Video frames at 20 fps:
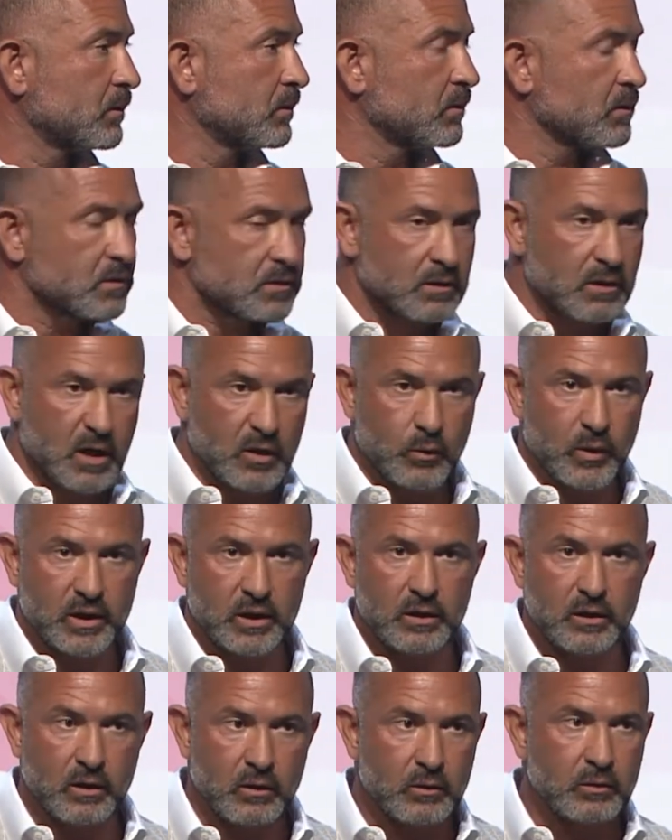It's a long way to
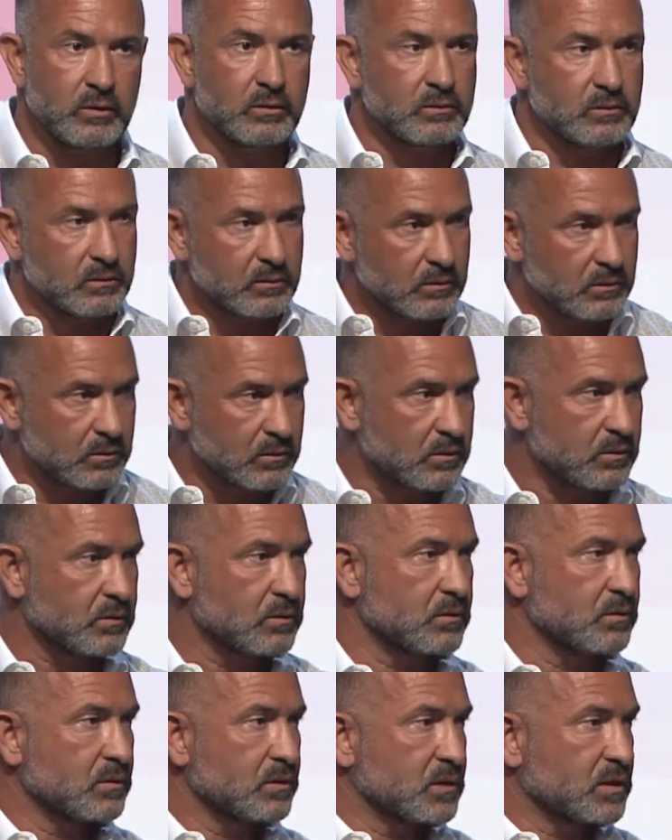go
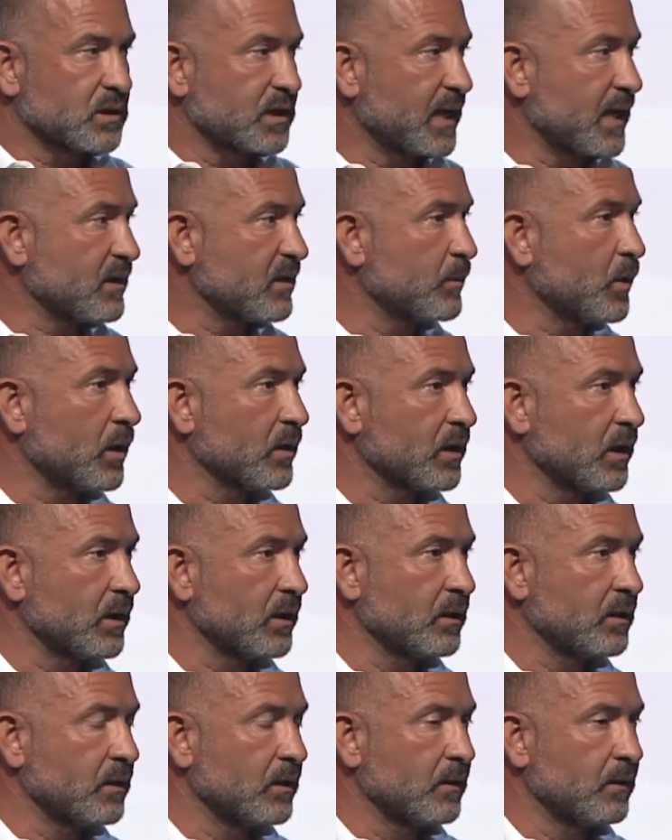to get them all that.
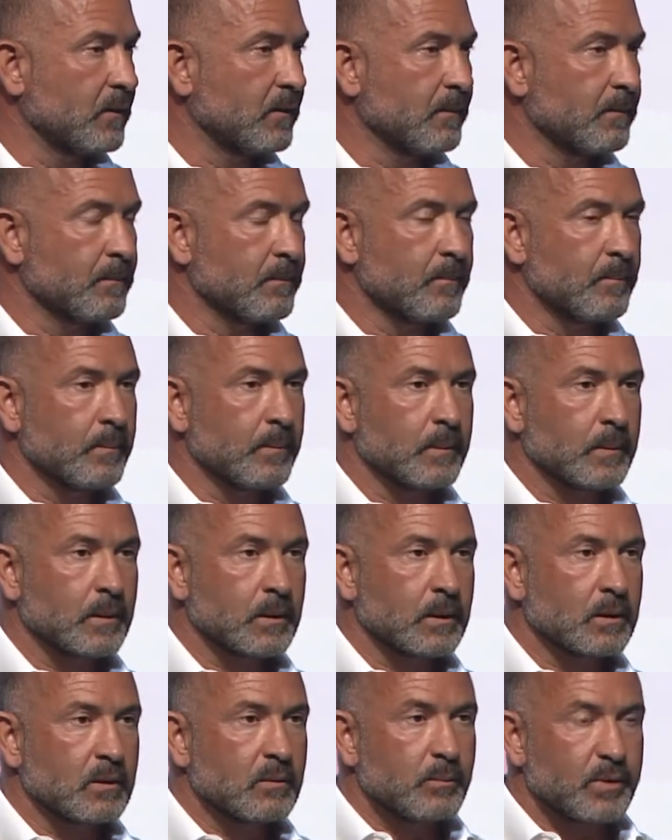
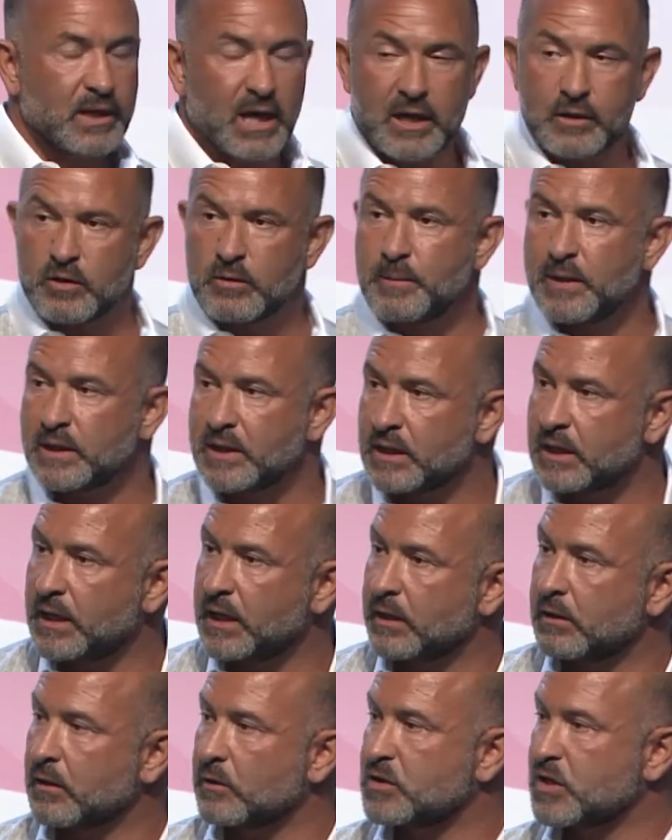But 100 million
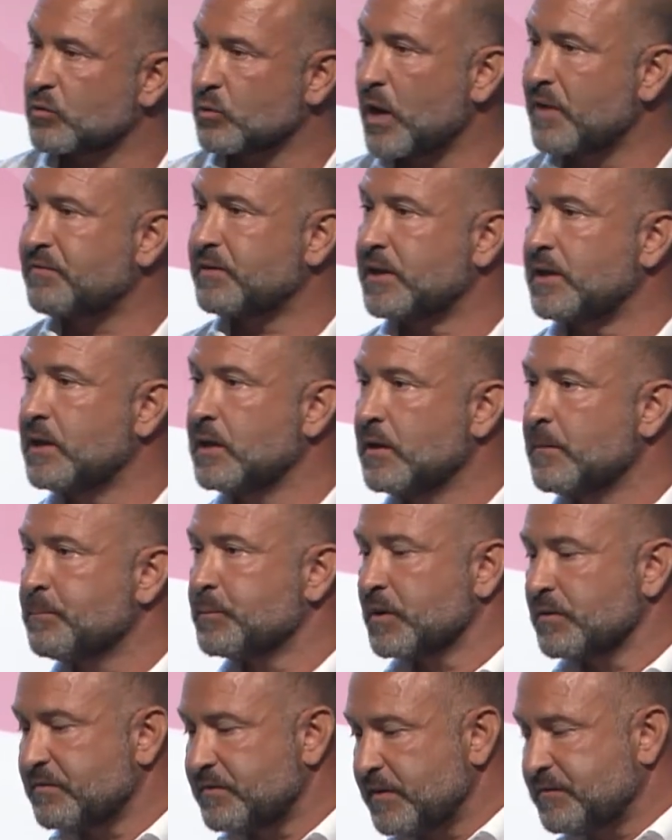kilos at roughly
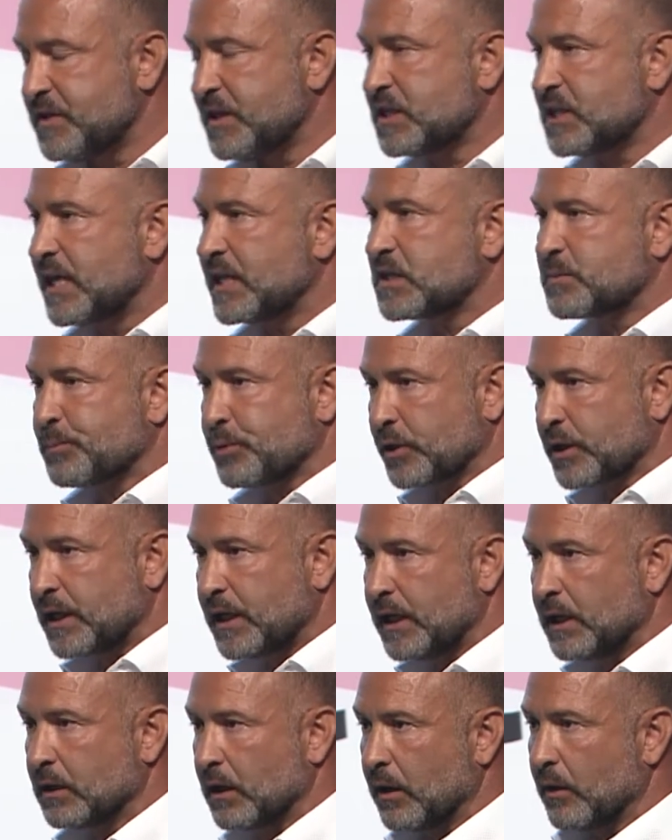50 cents per
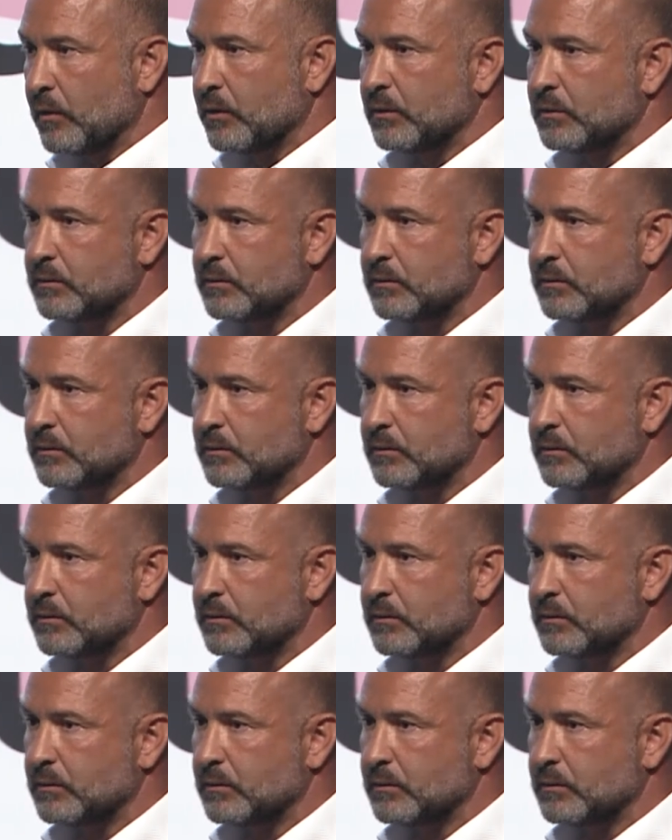kilo,